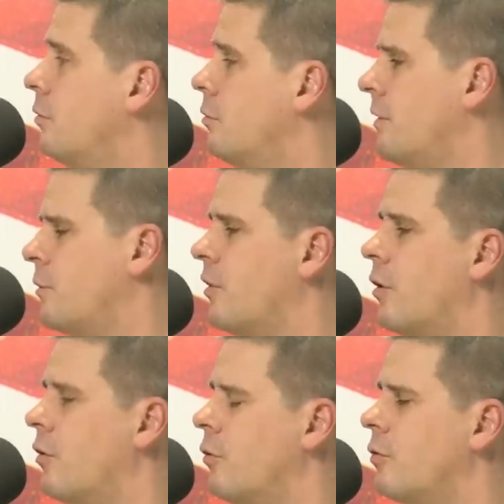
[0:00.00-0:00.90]
who I think was an
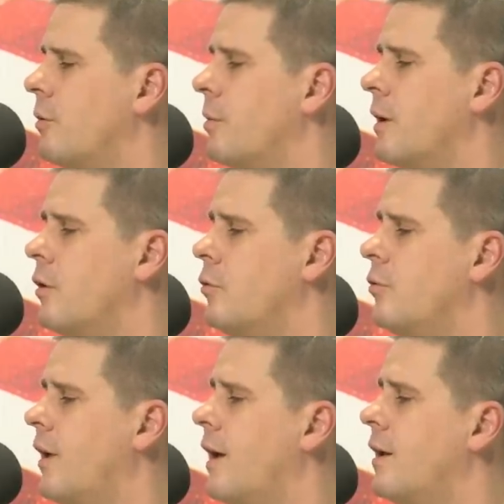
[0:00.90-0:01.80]
uncle or something, who
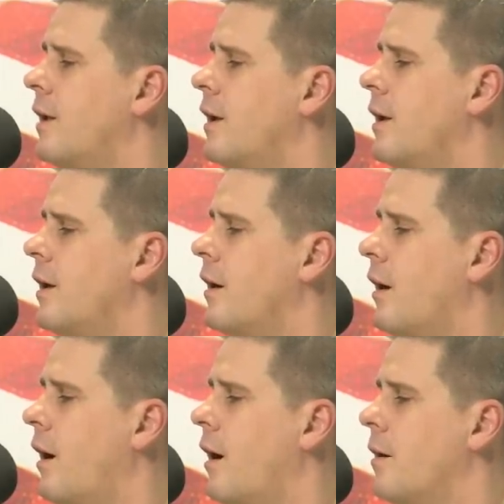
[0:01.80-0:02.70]
said,
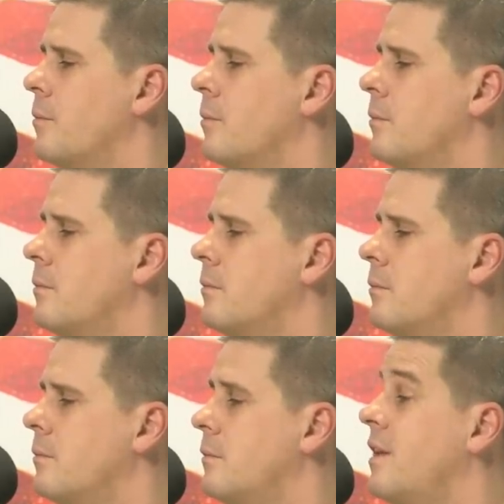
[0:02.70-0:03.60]
um,
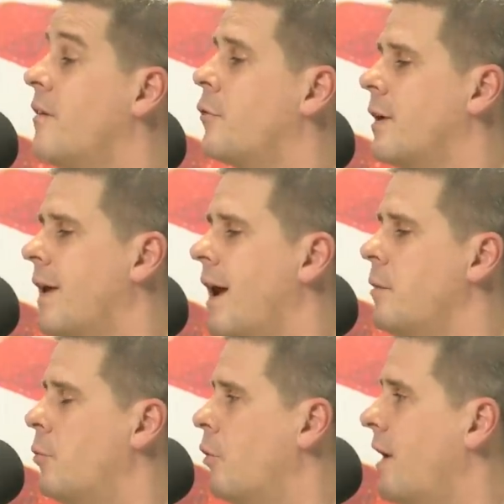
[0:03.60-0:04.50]
"Never
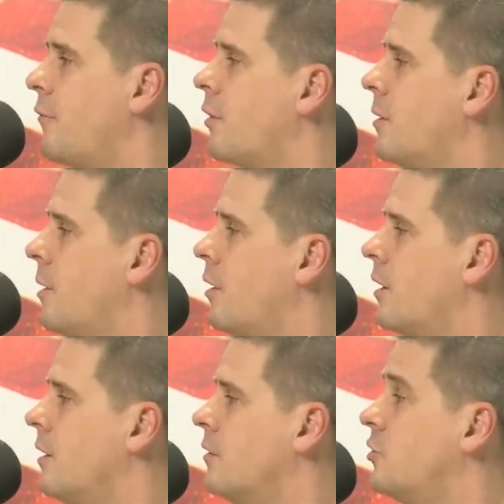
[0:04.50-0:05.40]
again will an African
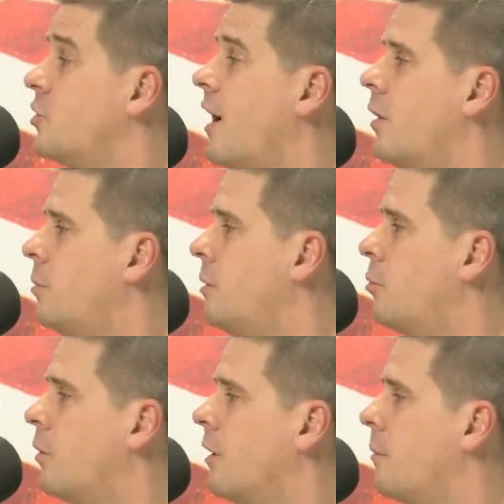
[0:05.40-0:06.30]
American child be
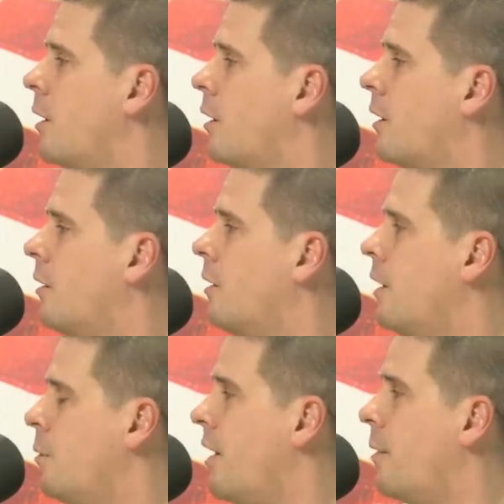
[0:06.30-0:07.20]
born in America
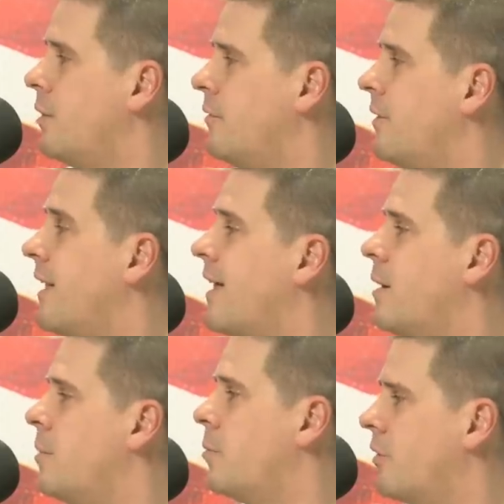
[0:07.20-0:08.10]
without believing they
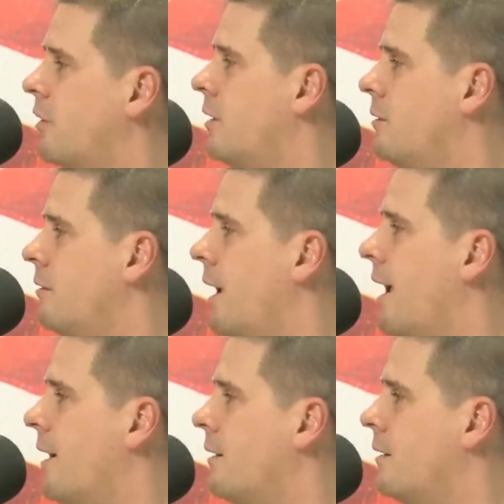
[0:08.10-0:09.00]
can be president."
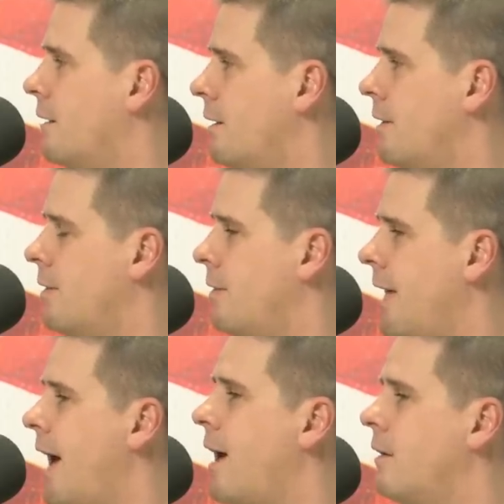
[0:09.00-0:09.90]
And wow.
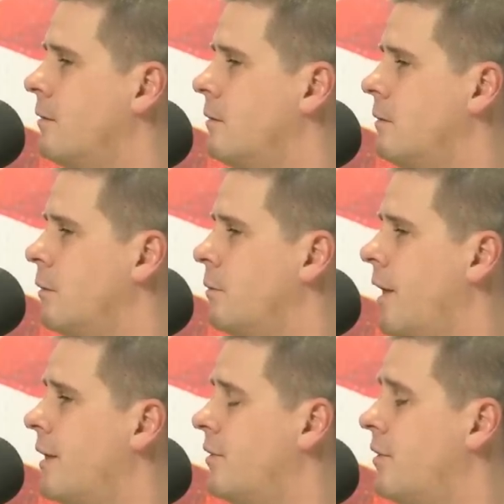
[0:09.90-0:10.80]
that you know
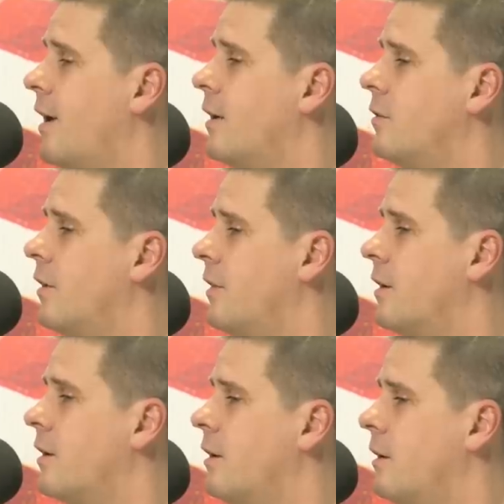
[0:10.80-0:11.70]
that says, I think,